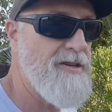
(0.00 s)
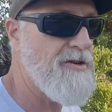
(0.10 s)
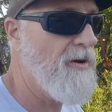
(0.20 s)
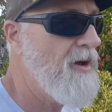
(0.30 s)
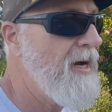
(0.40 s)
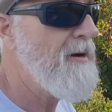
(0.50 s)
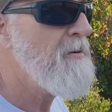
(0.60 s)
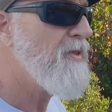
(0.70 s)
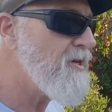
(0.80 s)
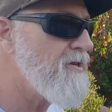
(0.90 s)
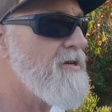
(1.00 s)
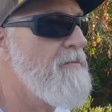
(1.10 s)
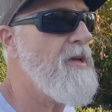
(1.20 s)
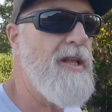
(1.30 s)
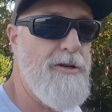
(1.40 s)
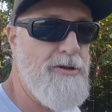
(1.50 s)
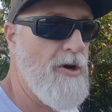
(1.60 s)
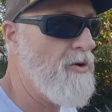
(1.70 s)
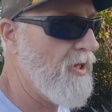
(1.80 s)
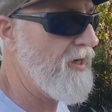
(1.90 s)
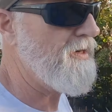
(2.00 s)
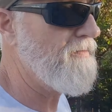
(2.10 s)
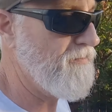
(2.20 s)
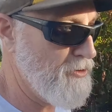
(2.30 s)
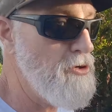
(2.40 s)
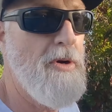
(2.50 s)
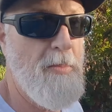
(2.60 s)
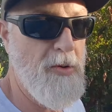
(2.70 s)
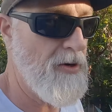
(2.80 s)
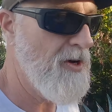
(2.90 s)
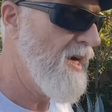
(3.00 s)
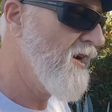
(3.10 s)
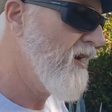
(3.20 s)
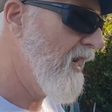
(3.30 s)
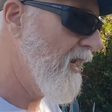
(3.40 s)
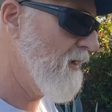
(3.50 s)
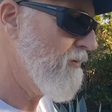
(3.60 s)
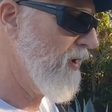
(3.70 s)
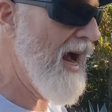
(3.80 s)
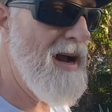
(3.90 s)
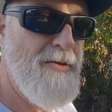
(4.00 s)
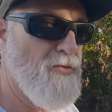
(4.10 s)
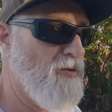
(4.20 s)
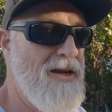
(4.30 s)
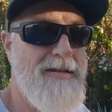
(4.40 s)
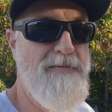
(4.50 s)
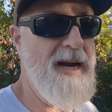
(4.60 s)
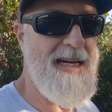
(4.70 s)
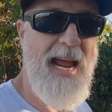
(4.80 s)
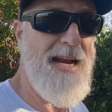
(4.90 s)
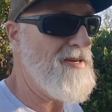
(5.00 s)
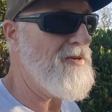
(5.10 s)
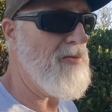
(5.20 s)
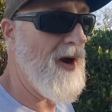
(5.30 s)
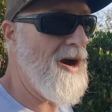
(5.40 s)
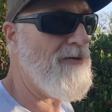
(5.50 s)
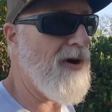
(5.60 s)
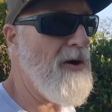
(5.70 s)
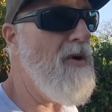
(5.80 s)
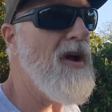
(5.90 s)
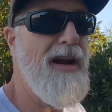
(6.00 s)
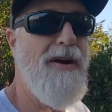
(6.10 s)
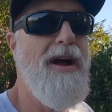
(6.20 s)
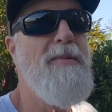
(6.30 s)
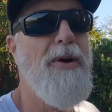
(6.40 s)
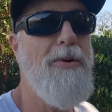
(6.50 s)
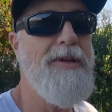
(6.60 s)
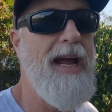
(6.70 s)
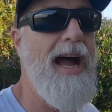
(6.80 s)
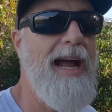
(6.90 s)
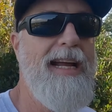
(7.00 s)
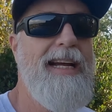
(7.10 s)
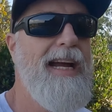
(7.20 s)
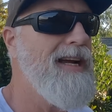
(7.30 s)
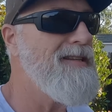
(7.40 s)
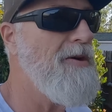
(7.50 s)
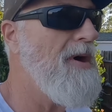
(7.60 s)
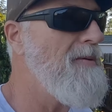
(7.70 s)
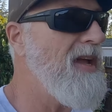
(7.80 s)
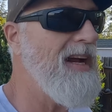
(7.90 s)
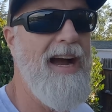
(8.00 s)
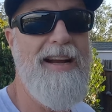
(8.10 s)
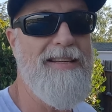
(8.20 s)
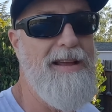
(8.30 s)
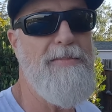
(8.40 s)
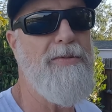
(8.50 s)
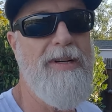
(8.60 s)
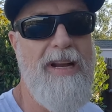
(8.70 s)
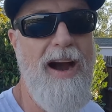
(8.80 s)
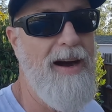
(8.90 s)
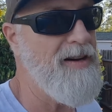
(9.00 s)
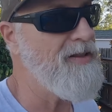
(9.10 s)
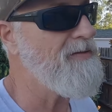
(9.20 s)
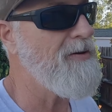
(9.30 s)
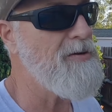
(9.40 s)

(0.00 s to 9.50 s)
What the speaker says: hustle. This is something that's totally doable. I have the rest of my day to do whatever I want. Now, I'm an old guy, and so I'm like kind of semi-retired in the